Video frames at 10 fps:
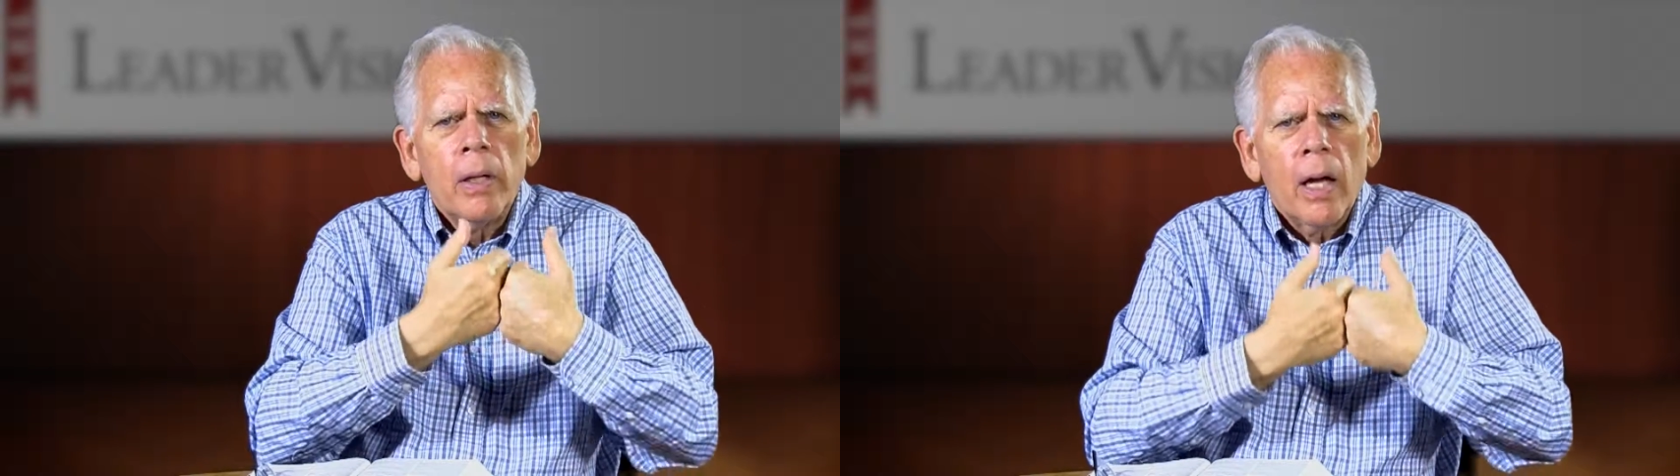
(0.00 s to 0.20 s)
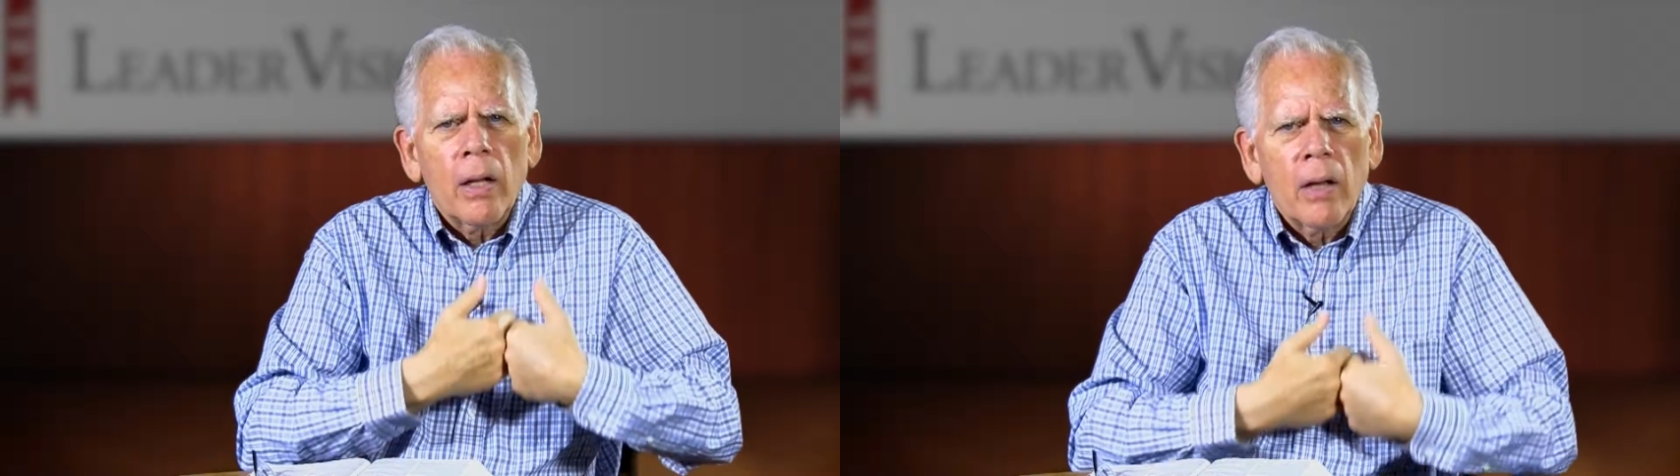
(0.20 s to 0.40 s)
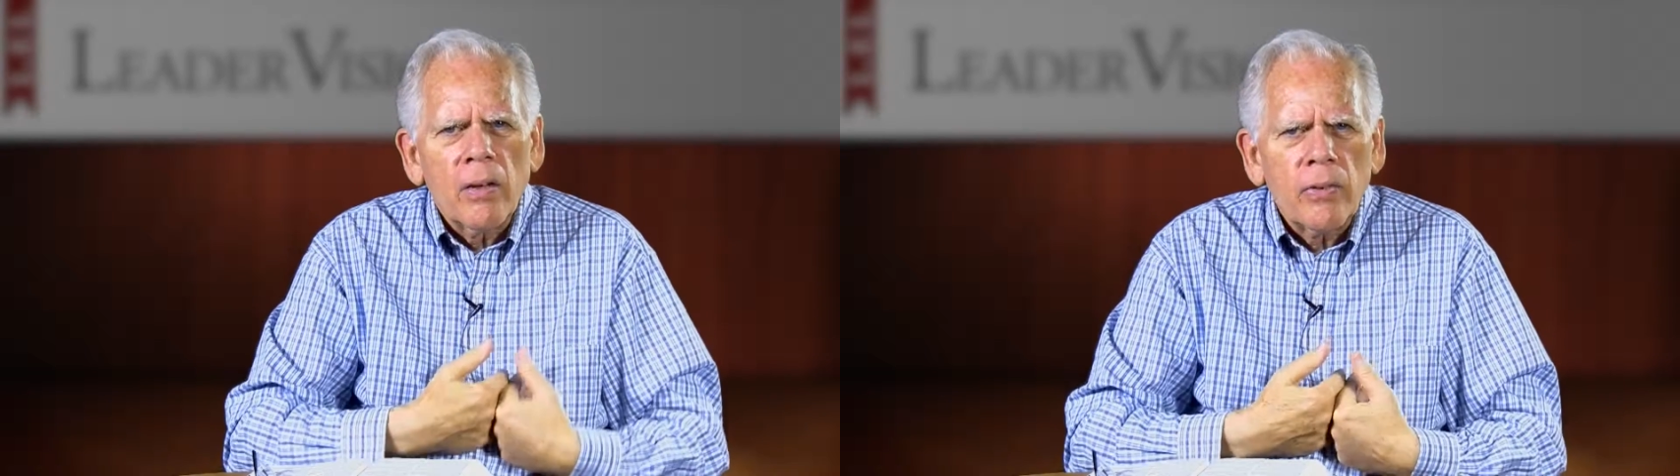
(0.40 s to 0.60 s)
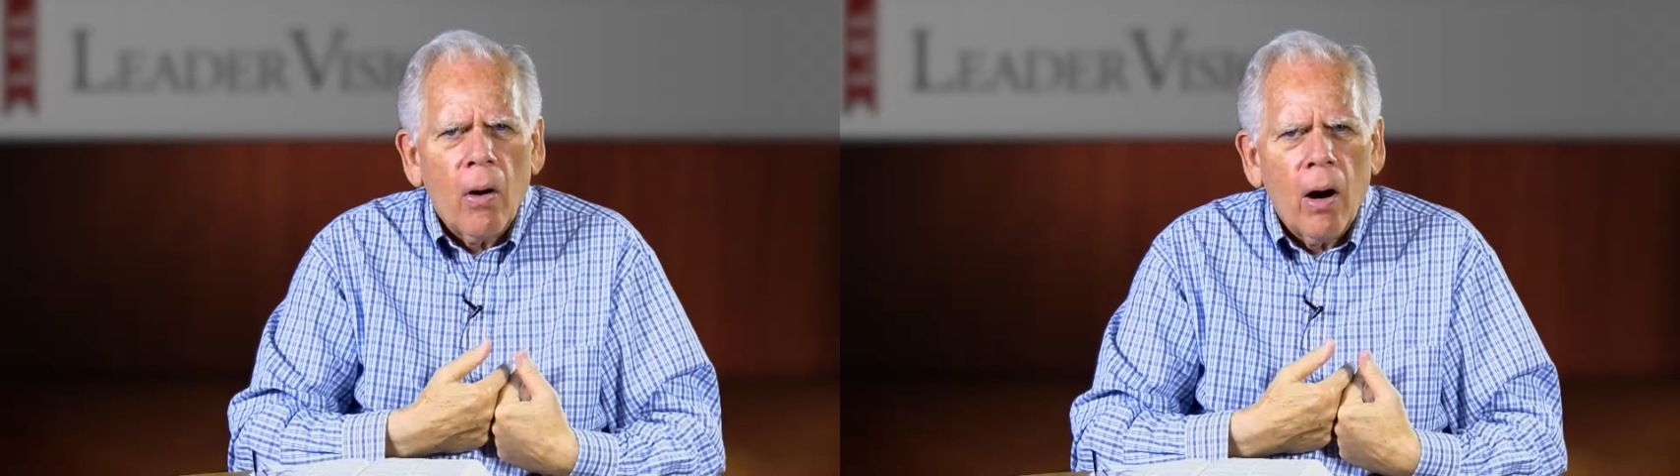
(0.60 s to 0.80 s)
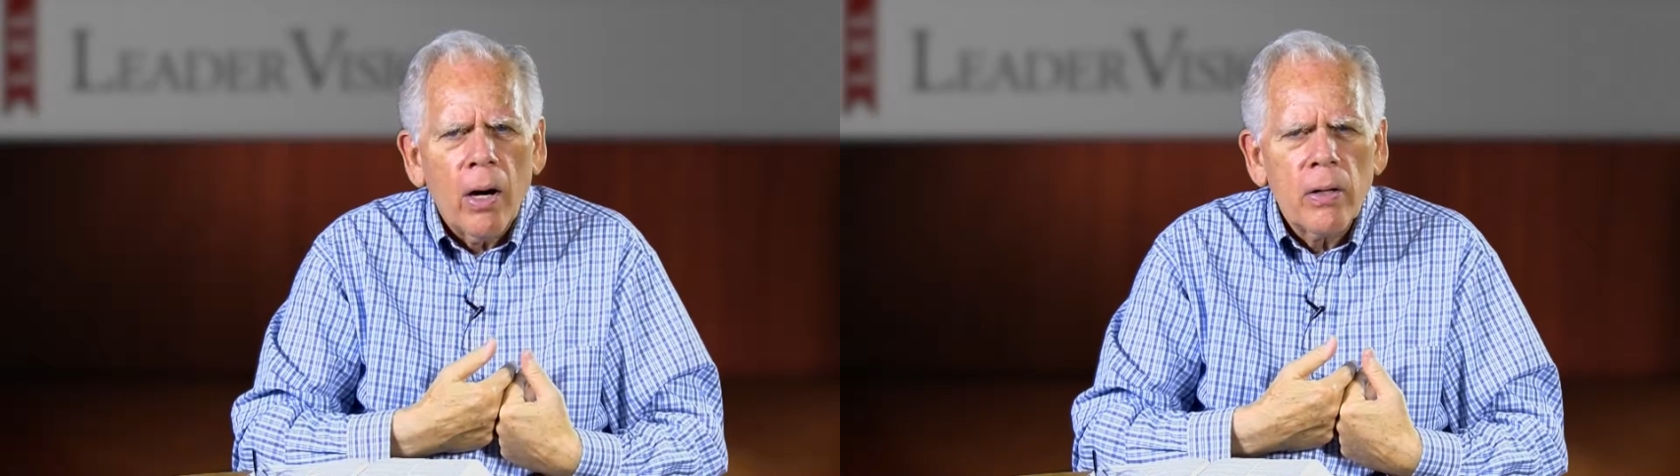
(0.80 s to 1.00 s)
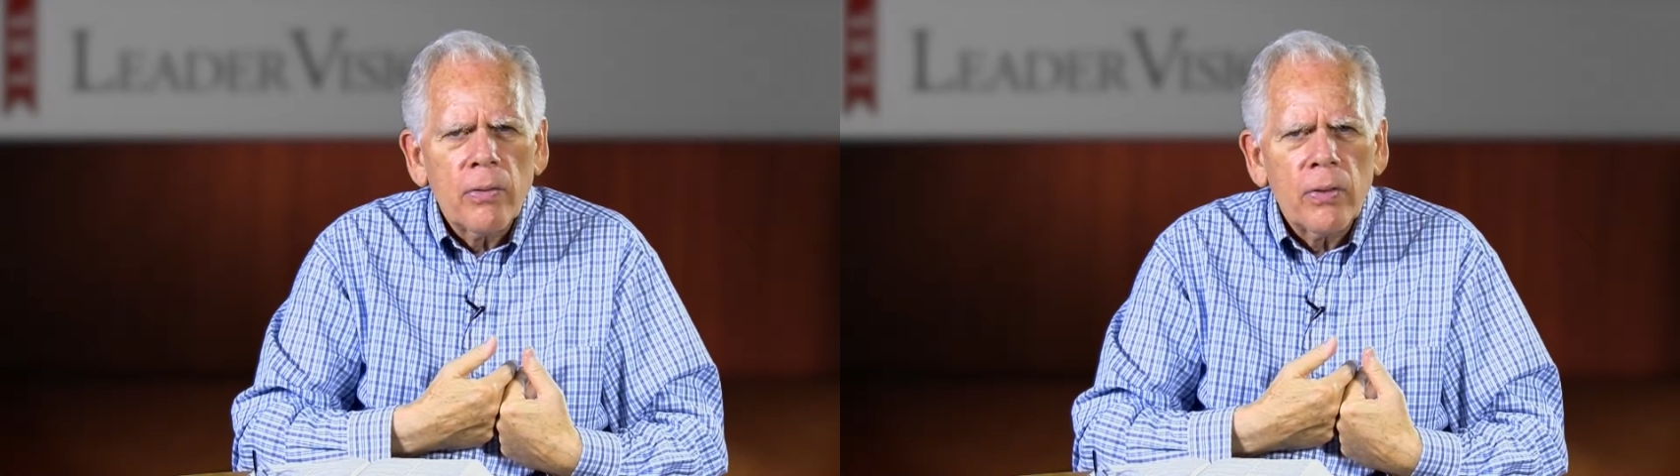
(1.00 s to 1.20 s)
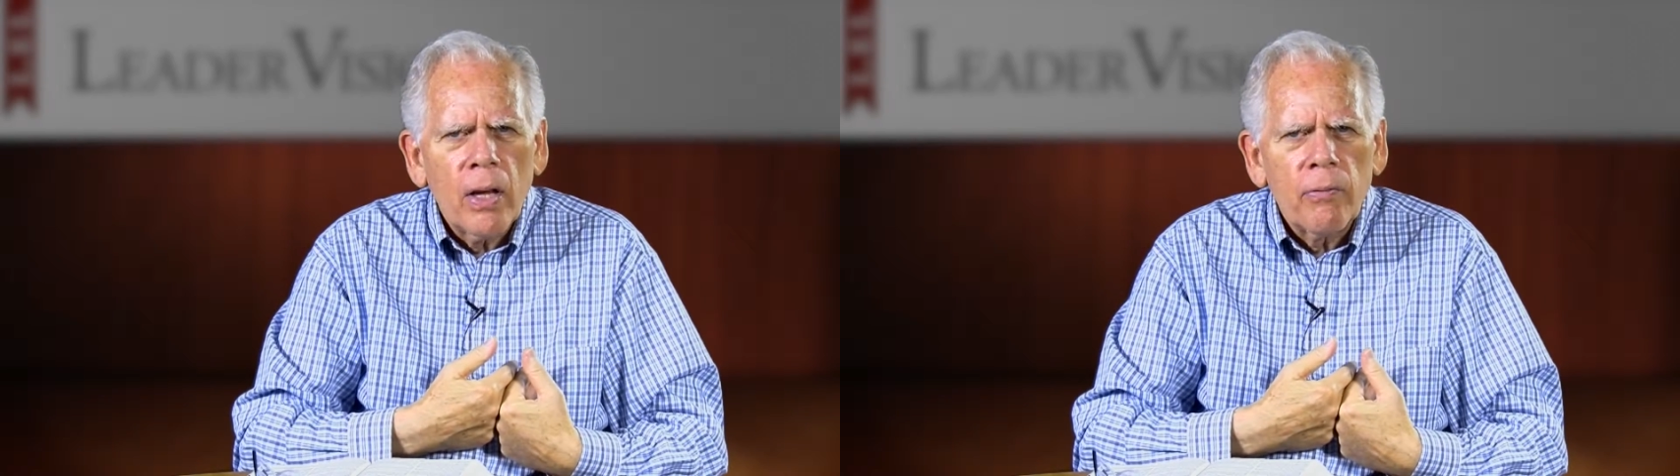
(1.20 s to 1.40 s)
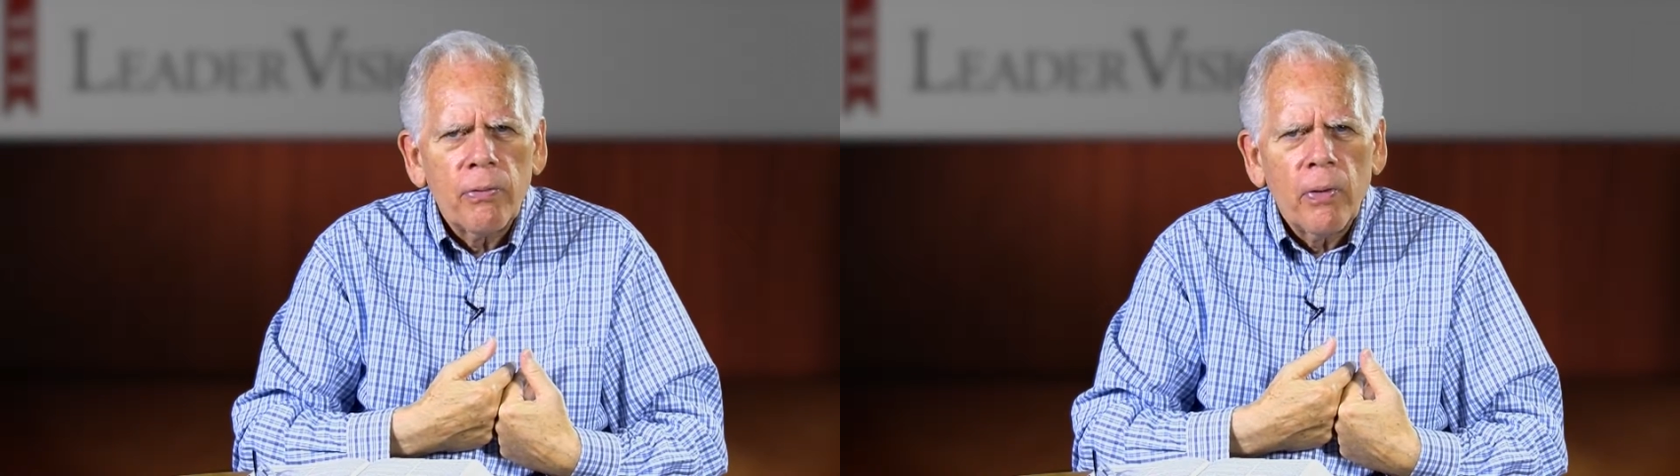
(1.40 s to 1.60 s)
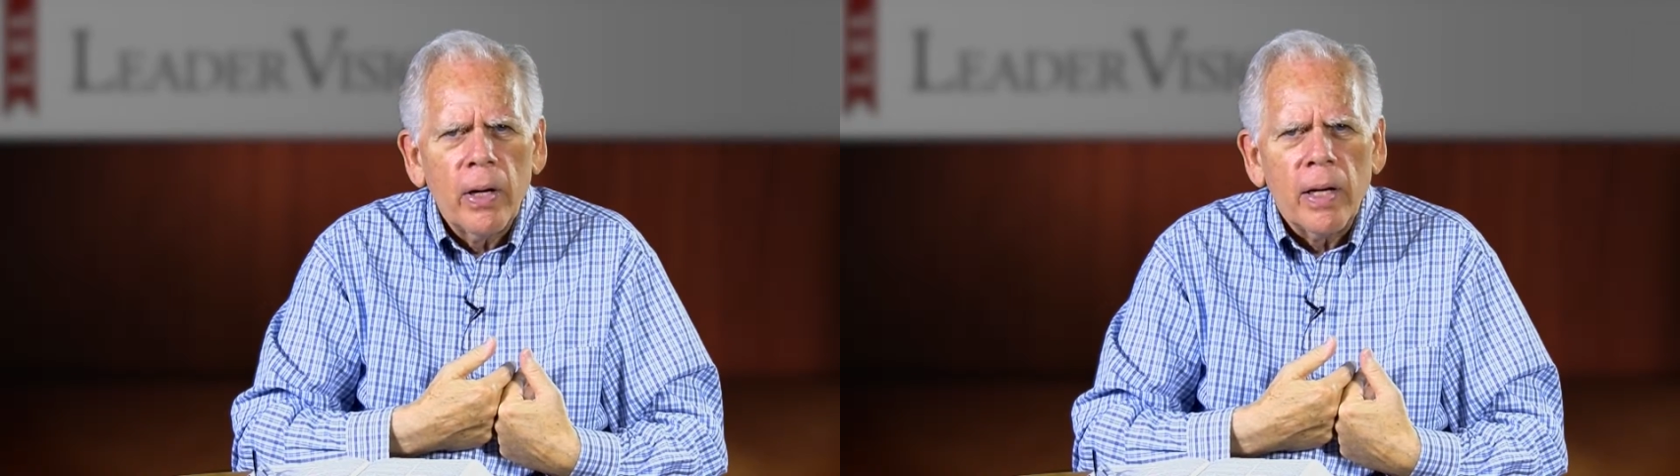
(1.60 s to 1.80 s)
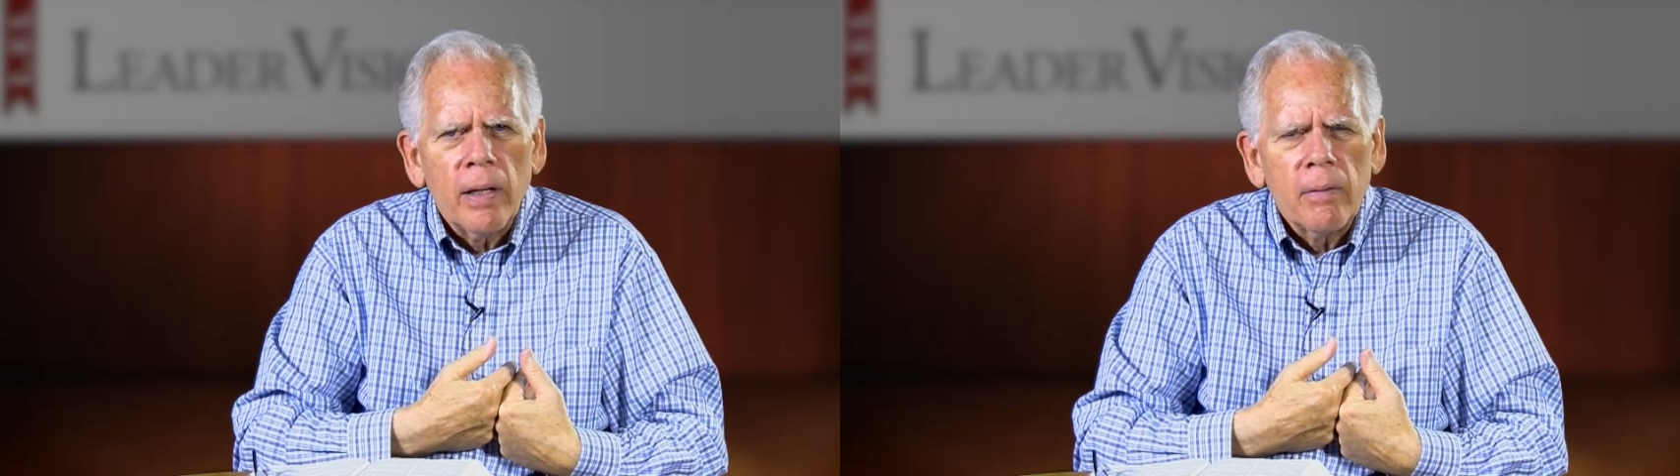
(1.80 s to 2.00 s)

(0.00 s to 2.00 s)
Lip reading: unless the heart is set free,